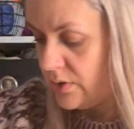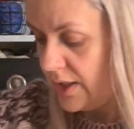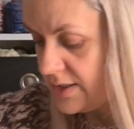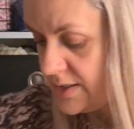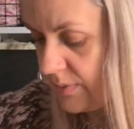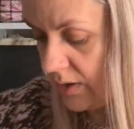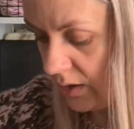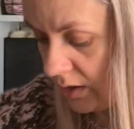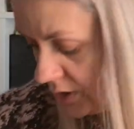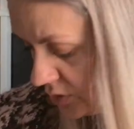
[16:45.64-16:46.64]
that's my
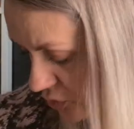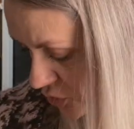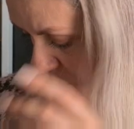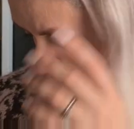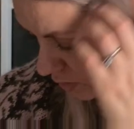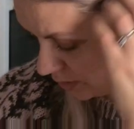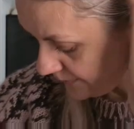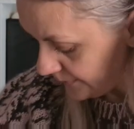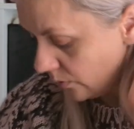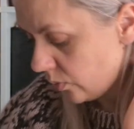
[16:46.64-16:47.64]
Aito shawl.
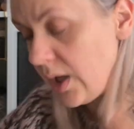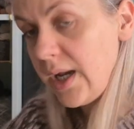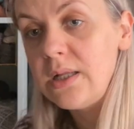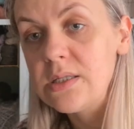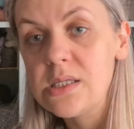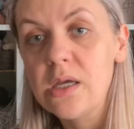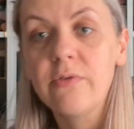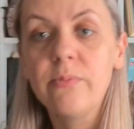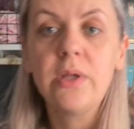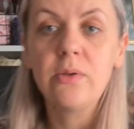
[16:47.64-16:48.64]
What else
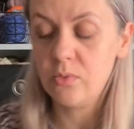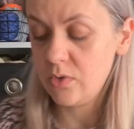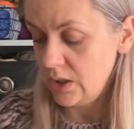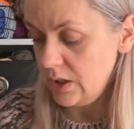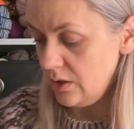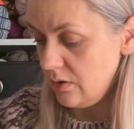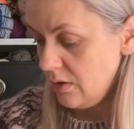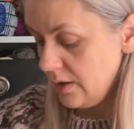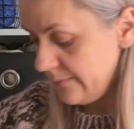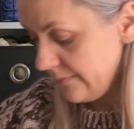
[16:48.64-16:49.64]
I've been working on?